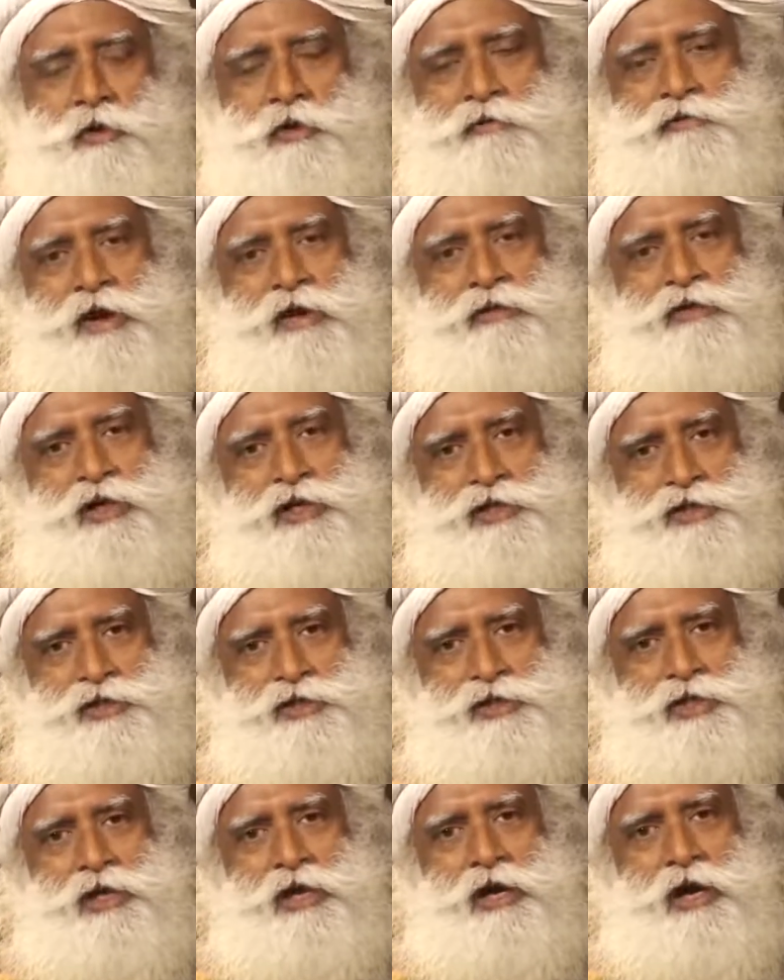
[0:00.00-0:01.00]

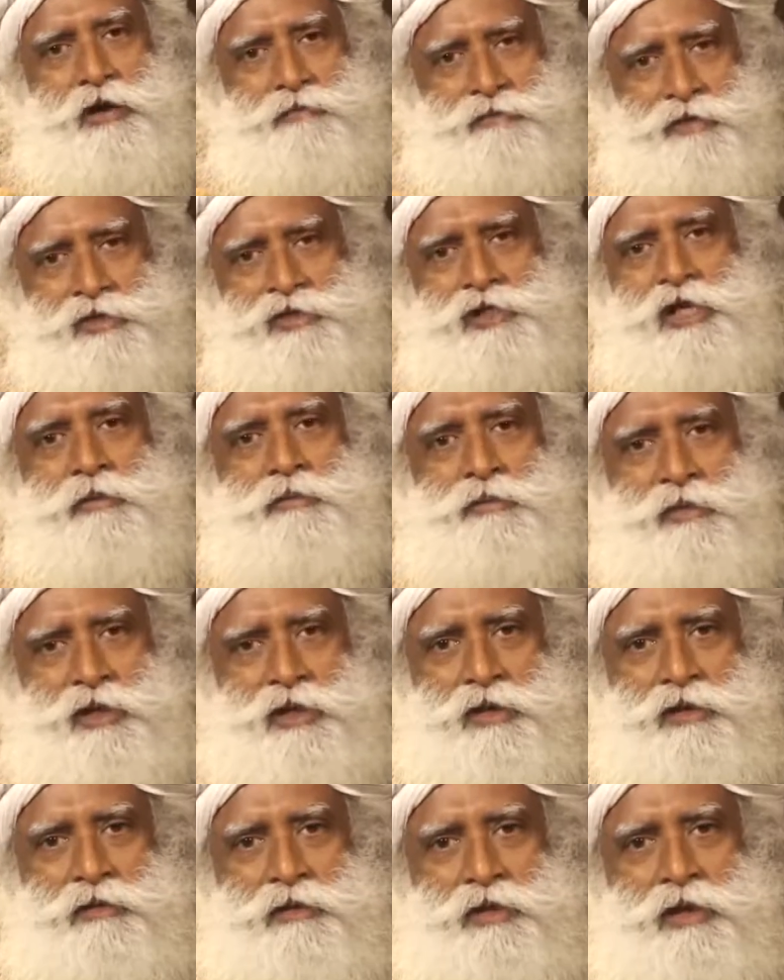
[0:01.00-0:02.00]
profoundness of the same
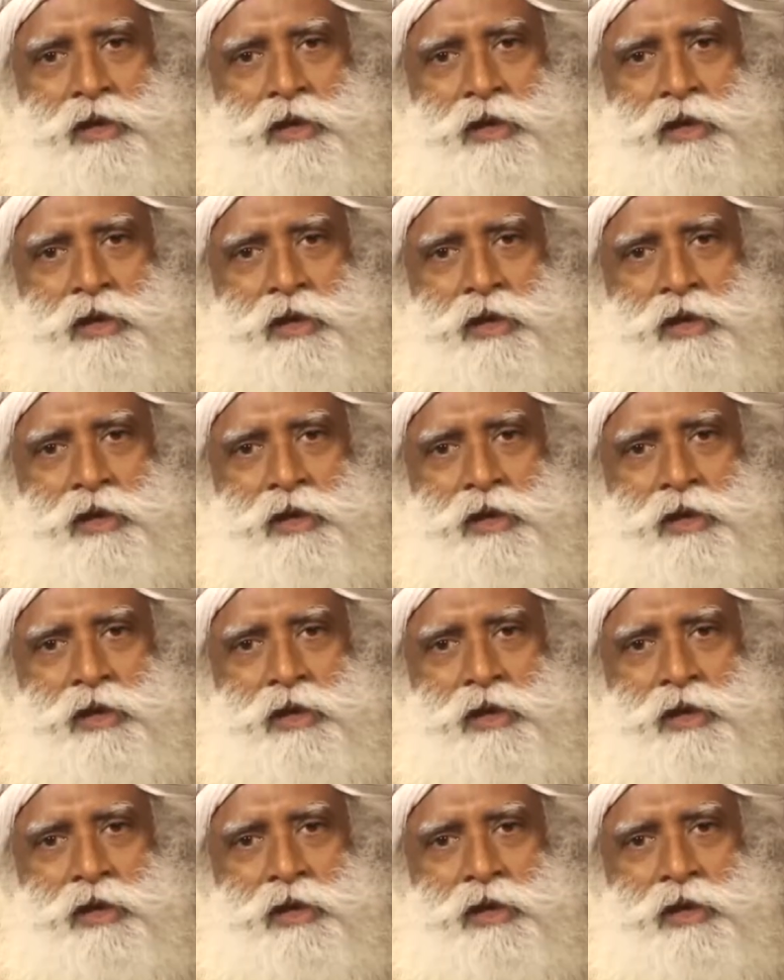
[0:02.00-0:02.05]
thing.